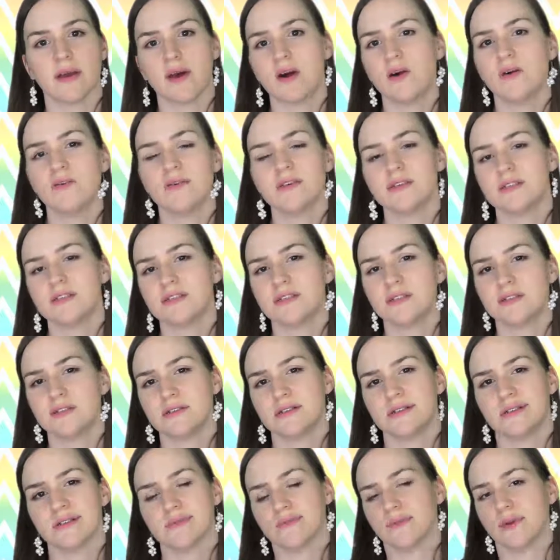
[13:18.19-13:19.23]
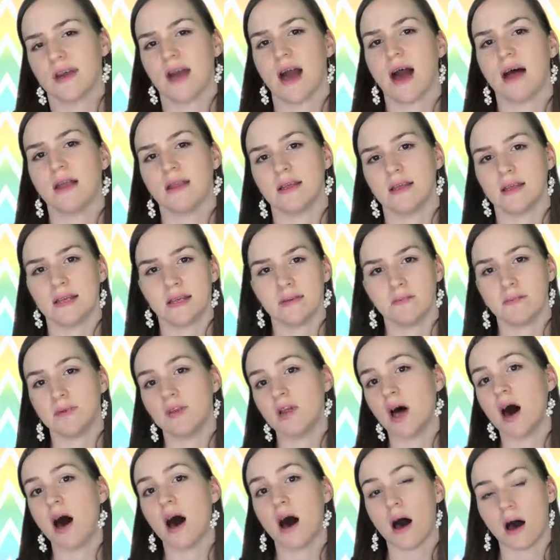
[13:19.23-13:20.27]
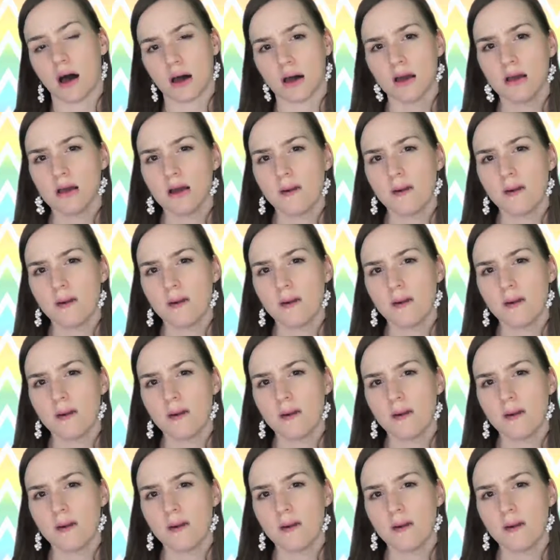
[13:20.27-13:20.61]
oh, this is just reality, blah.